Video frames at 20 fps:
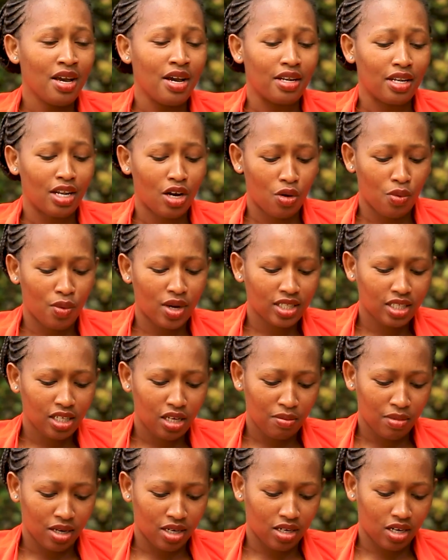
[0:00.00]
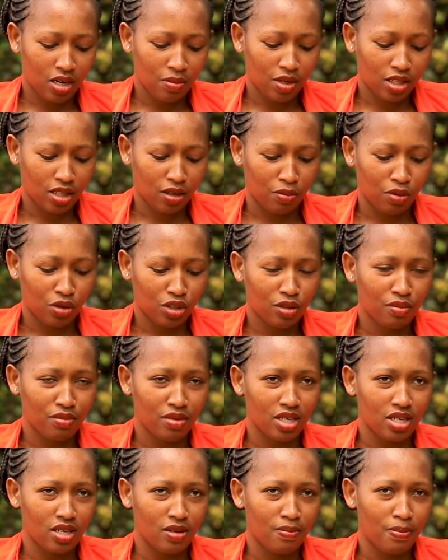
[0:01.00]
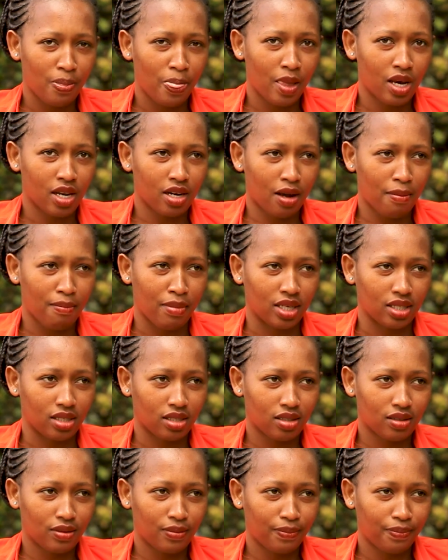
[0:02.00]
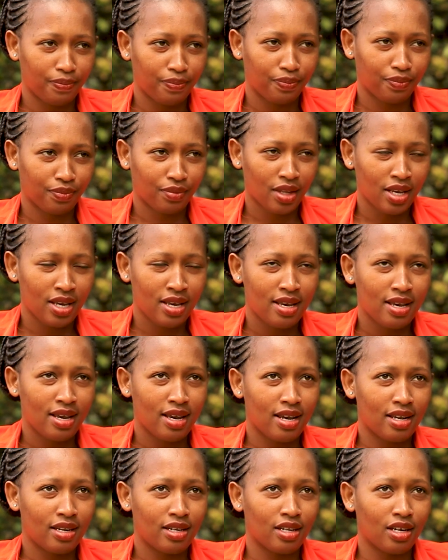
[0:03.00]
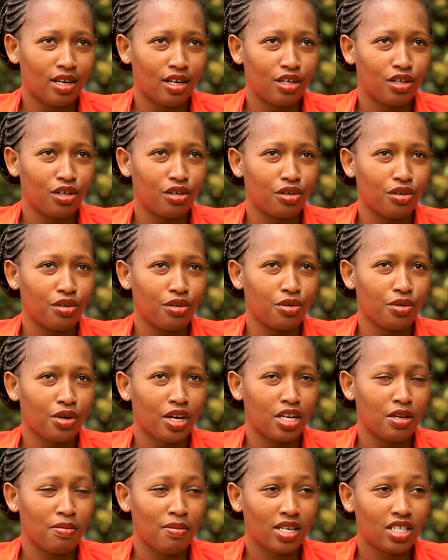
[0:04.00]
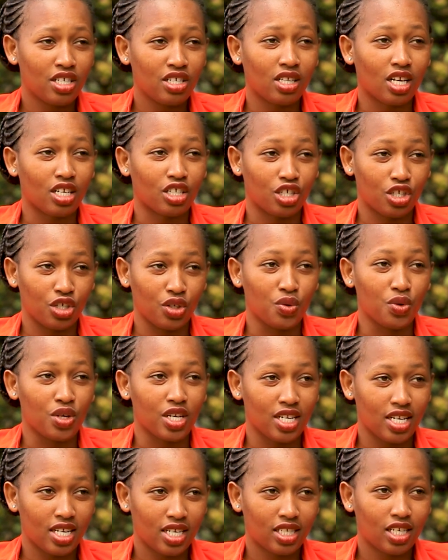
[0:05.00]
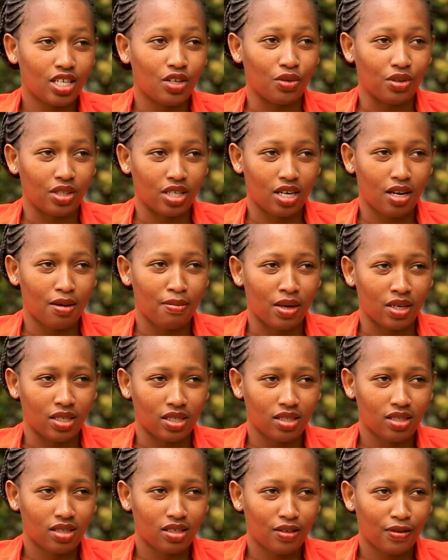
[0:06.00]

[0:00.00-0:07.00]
Now, one time my grandmother bought me rubbers. And you can imagine that she urinated on the rubbers.